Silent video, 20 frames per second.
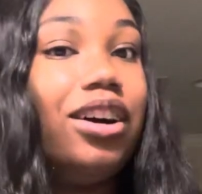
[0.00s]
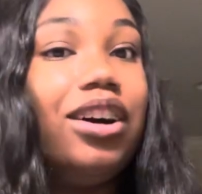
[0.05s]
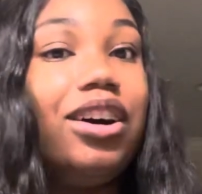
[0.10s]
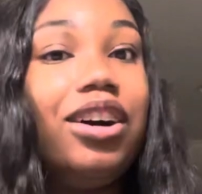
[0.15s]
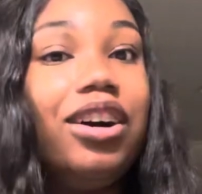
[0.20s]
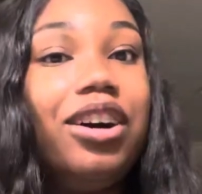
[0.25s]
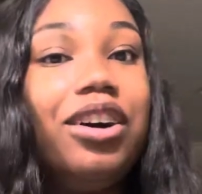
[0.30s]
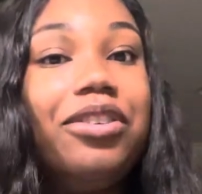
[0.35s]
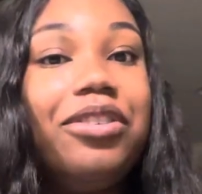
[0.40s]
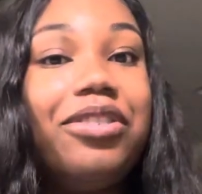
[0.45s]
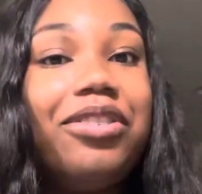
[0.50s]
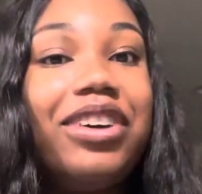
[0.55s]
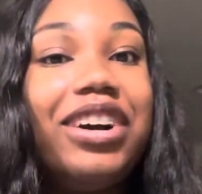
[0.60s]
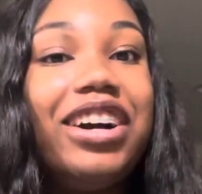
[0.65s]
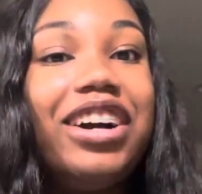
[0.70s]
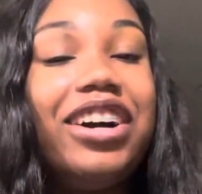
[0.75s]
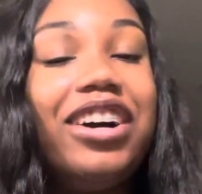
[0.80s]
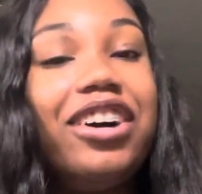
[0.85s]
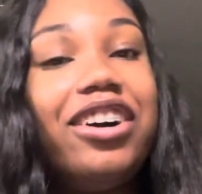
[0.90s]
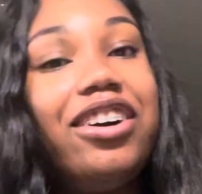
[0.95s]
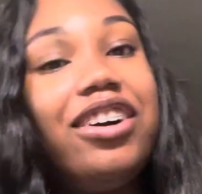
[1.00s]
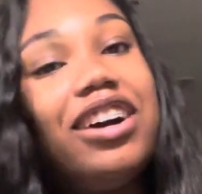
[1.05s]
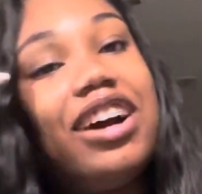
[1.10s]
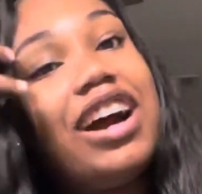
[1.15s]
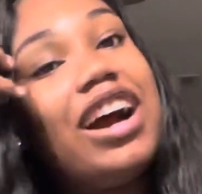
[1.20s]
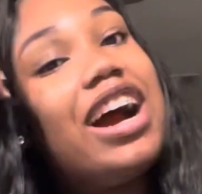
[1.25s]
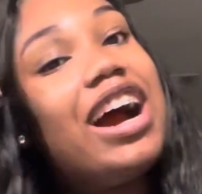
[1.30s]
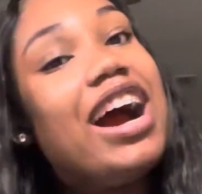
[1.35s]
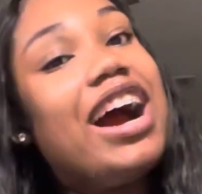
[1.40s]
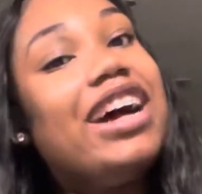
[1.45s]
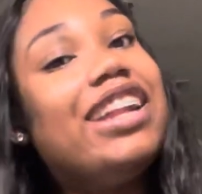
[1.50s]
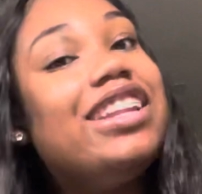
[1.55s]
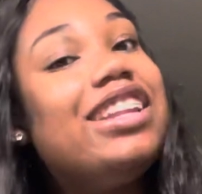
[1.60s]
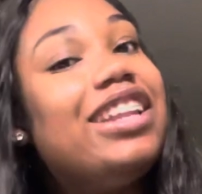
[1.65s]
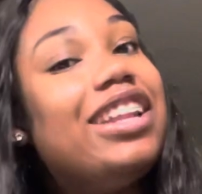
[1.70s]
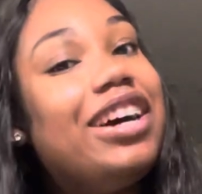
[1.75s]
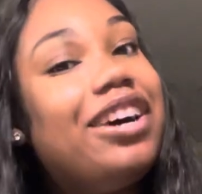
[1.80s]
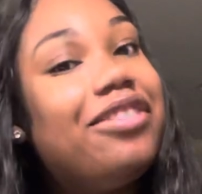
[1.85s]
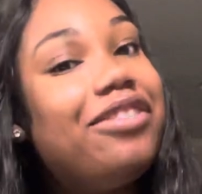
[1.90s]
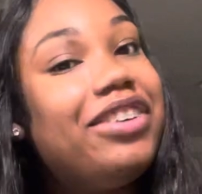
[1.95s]
Overall, I
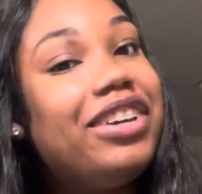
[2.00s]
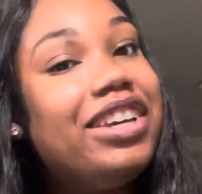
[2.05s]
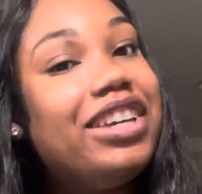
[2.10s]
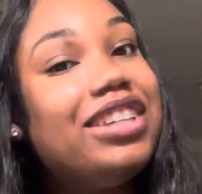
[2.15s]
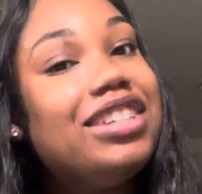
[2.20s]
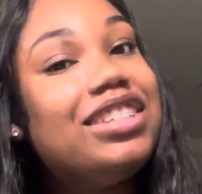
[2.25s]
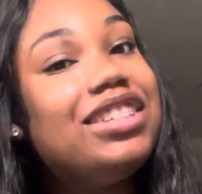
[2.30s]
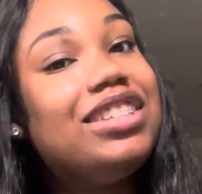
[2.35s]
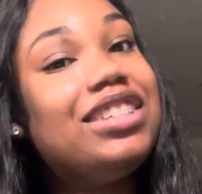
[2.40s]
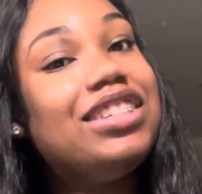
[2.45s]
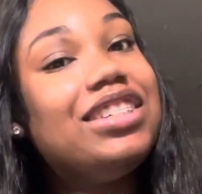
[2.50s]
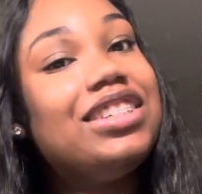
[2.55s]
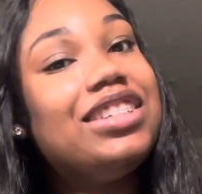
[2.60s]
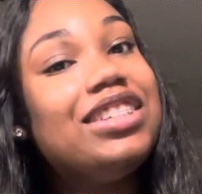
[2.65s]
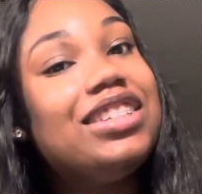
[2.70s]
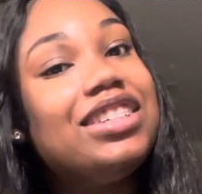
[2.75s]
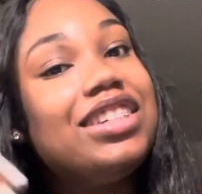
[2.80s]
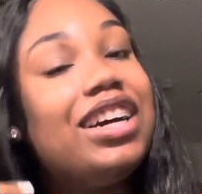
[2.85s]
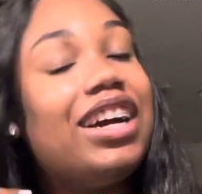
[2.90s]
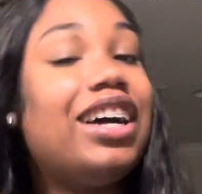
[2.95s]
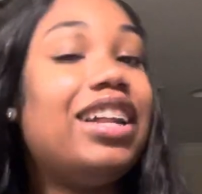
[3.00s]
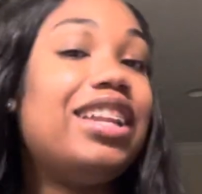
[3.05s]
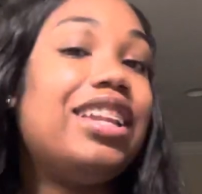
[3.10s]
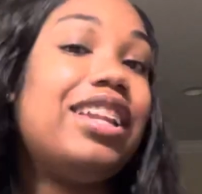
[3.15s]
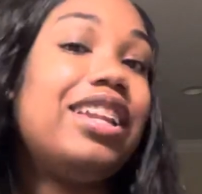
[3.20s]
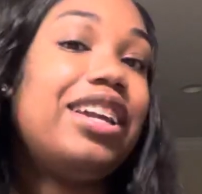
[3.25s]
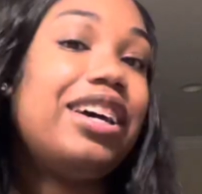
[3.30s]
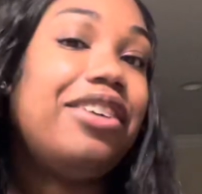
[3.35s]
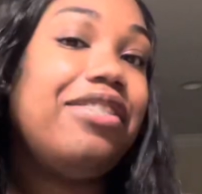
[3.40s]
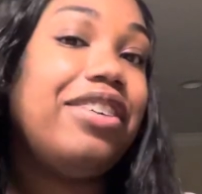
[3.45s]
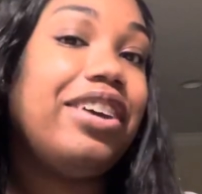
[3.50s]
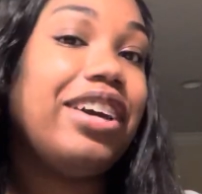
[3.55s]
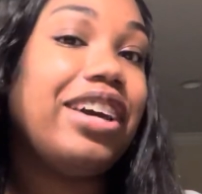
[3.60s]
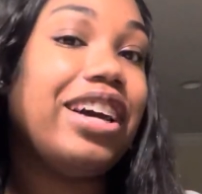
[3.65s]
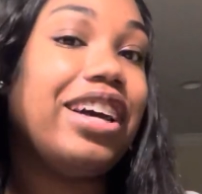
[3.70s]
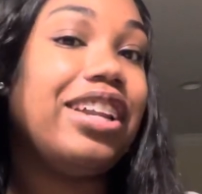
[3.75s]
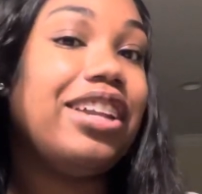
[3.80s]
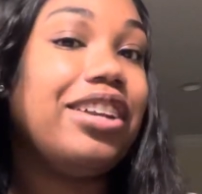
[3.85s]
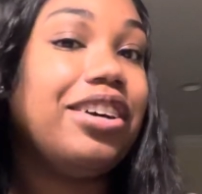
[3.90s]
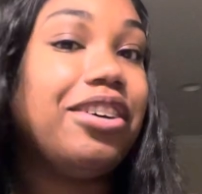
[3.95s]
love it. I love it.
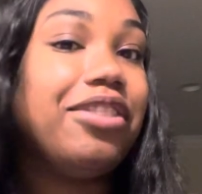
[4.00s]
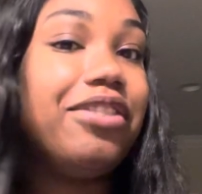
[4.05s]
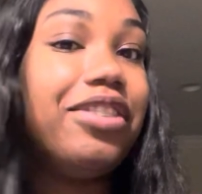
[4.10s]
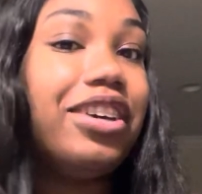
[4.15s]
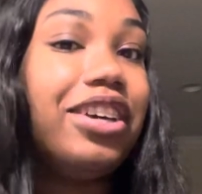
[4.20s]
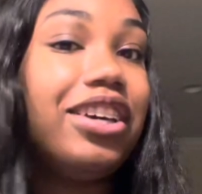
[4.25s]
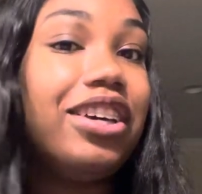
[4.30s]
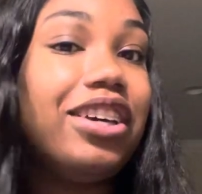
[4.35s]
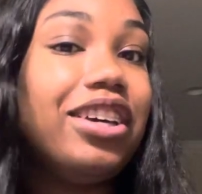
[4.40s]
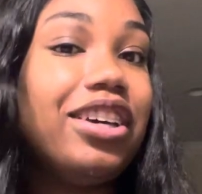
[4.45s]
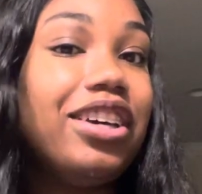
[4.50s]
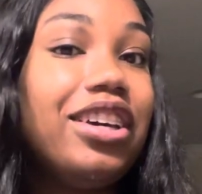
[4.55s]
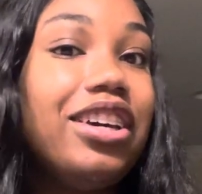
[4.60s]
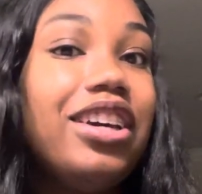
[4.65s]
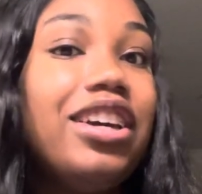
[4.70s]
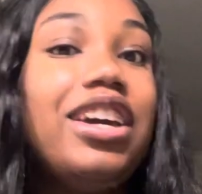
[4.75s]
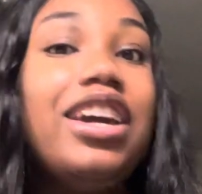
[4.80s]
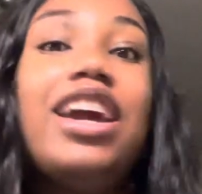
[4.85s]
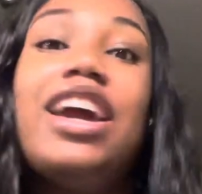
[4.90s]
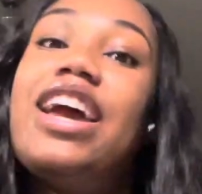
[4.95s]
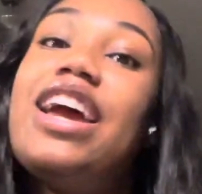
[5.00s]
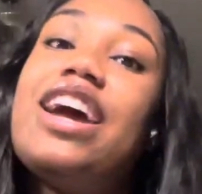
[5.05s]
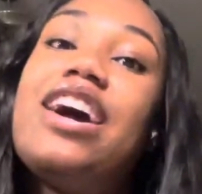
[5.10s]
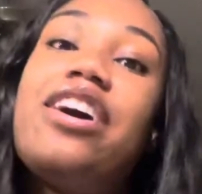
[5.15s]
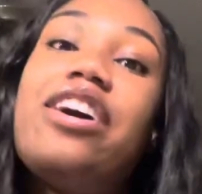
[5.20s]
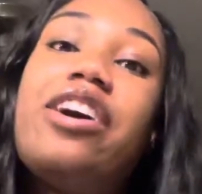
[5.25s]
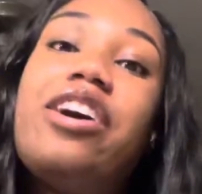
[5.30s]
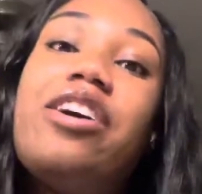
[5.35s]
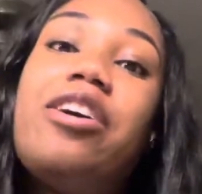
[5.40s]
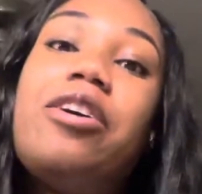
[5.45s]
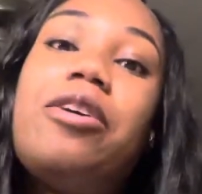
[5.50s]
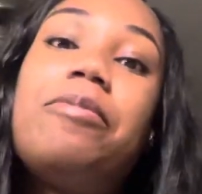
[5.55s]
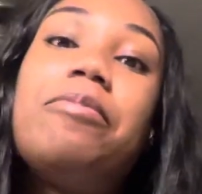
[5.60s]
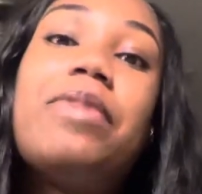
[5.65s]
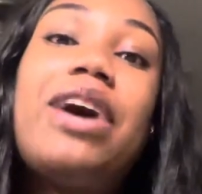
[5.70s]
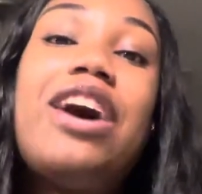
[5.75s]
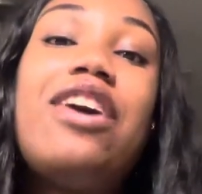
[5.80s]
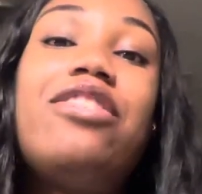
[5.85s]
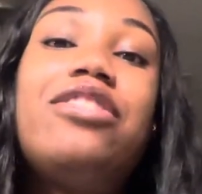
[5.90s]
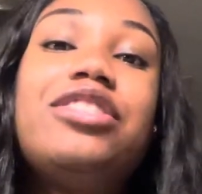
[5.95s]
I love it.
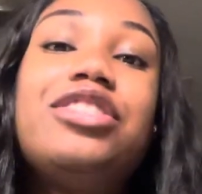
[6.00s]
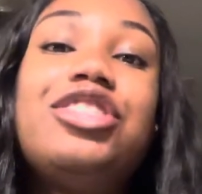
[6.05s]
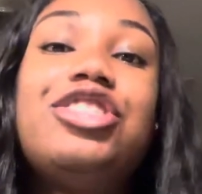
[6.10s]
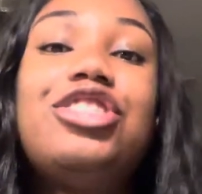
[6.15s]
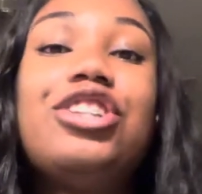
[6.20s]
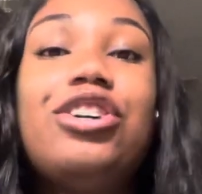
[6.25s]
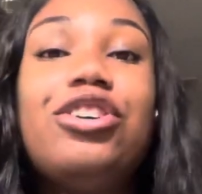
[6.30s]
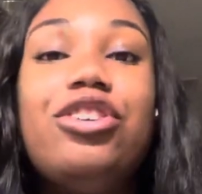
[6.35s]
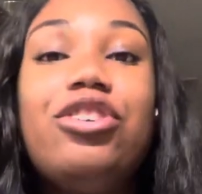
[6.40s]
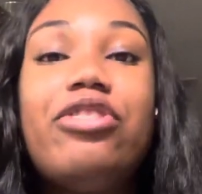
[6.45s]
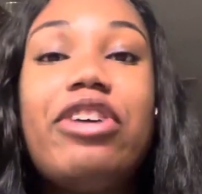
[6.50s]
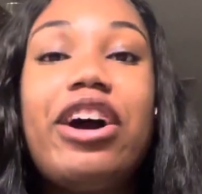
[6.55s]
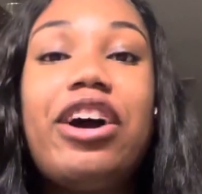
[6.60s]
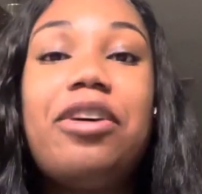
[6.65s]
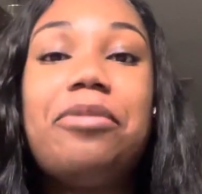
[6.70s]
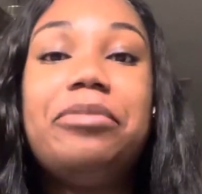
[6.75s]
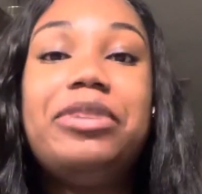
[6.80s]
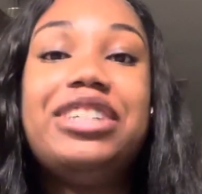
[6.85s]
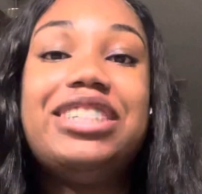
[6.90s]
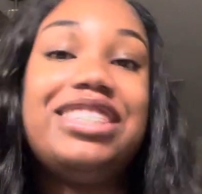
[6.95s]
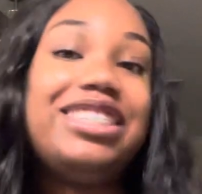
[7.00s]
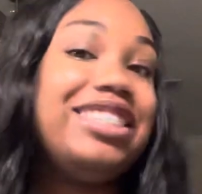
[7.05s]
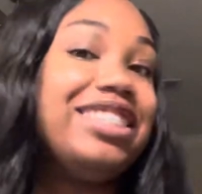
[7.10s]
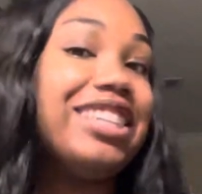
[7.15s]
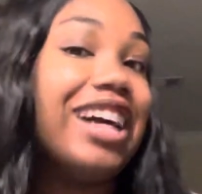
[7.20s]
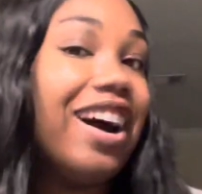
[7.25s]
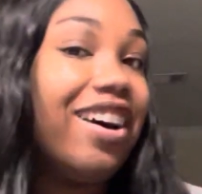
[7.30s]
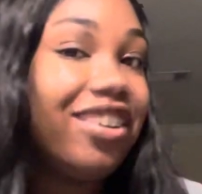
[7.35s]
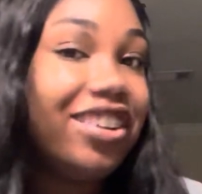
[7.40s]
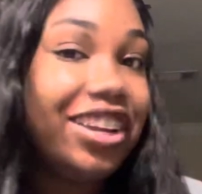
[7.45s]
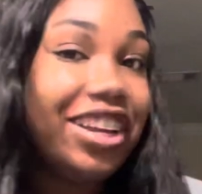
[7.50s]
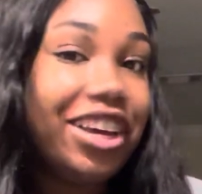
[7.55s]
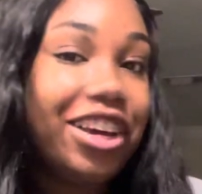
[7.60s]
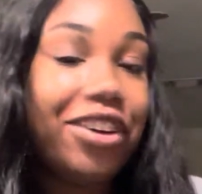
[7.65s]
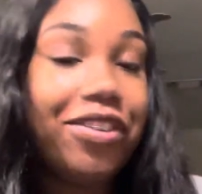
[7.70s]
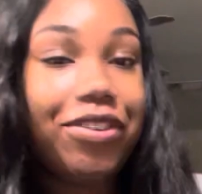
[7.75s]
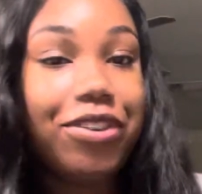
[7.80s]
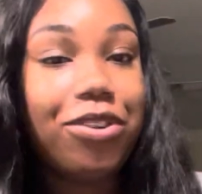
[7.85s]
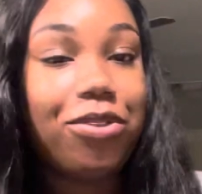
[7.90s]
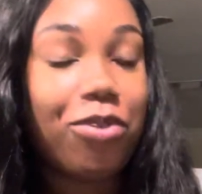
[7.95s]
I will show you all me installing it
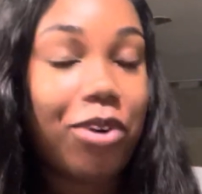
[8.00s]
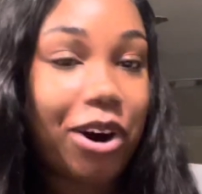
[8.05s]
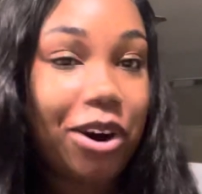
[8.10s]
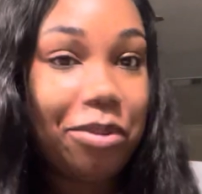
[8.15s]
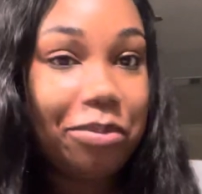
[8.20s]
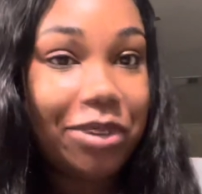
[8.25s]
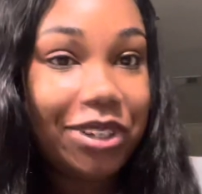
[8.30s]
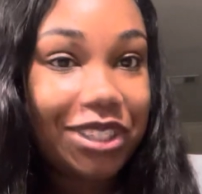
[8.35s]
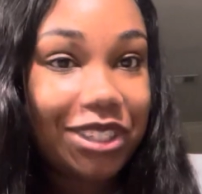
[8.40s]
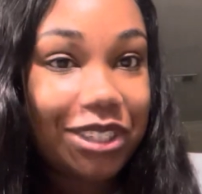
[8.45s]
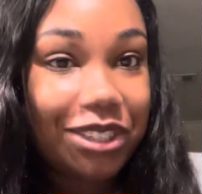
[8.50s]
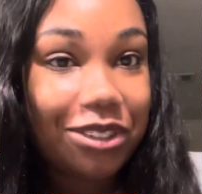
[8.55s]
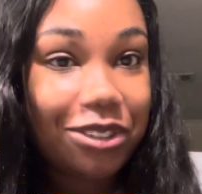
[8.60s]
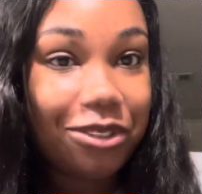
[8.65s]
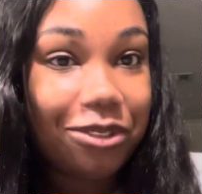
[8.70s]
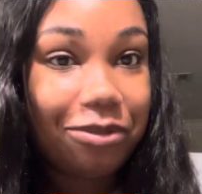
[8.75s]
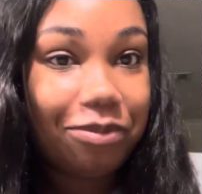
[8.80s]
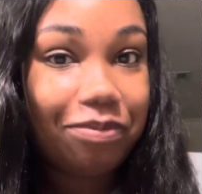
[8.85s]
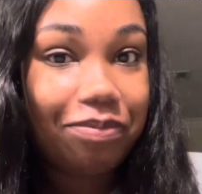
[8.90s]
if you want me to.